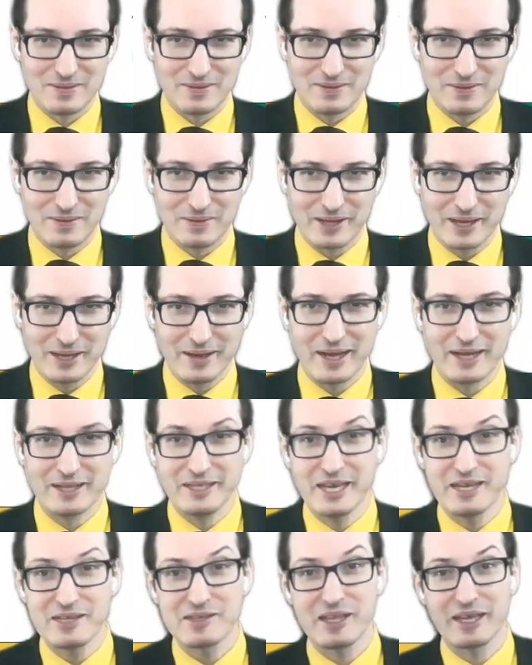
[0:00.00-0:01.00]
Okay, and
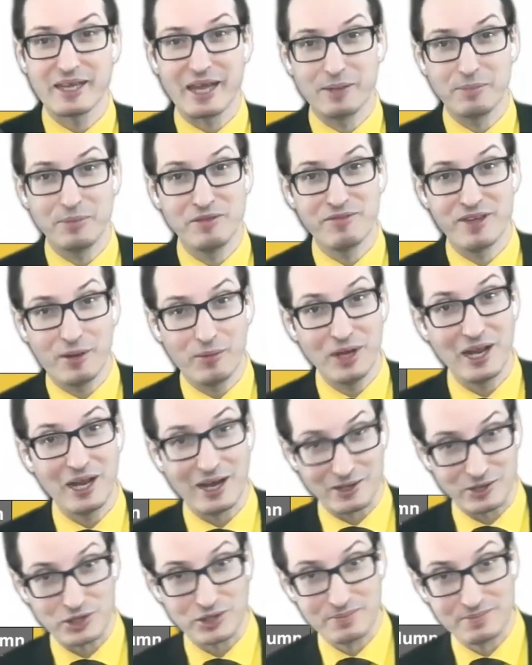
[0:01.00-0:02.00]
yes, they can be very
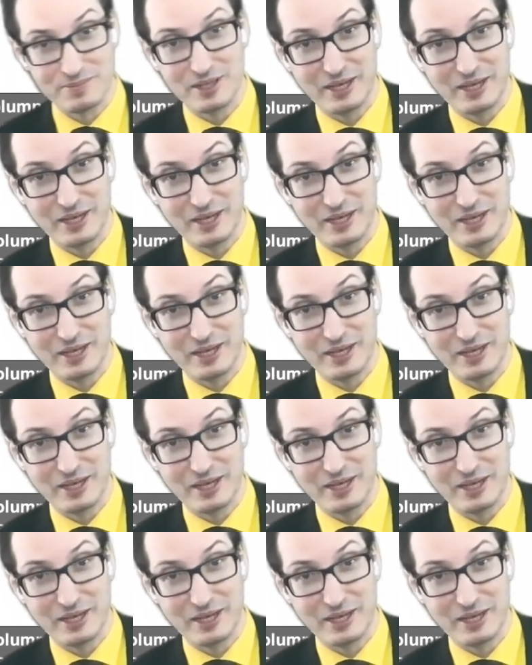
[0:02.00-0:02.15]
large.